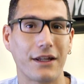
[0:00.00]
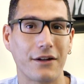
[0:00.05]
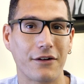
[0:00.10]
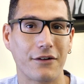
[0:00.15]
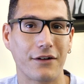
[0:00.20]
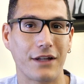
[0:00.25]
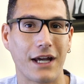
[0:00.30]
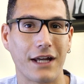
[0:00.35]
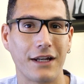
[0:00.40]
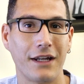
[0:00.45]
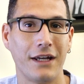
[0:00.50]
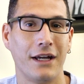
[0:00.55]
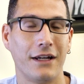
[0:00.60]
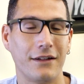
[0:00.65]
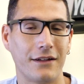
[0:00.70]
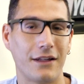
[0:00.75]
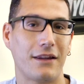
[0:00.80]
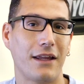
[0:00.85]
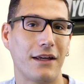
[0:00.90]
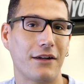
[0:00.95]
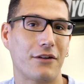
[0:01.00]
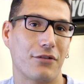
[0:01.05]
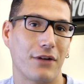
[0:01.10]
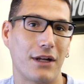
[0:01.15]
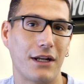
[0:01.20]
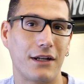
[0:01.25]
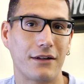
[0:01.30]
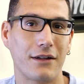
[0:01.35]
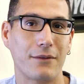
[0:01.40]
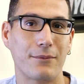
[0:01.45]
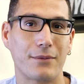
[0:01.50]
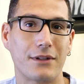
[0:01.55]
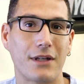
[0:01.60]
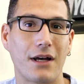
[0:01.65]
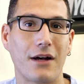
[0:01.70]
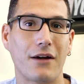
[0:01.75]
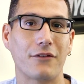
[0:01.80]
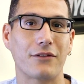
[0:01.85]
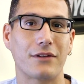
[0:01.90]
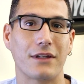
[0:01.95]
internet that they created
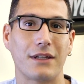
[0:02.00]
themselves.